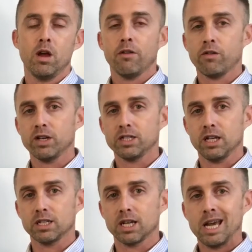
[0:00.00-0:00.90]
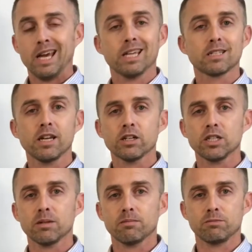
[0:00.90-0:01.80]
For instance, is
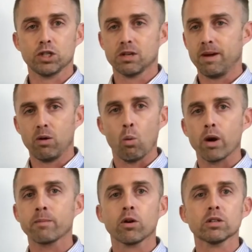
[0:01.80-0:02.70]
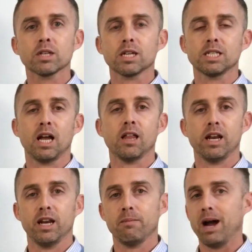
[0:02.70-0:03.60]
leadership just about one person
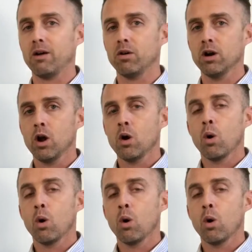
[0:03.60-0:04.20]
consolidating power,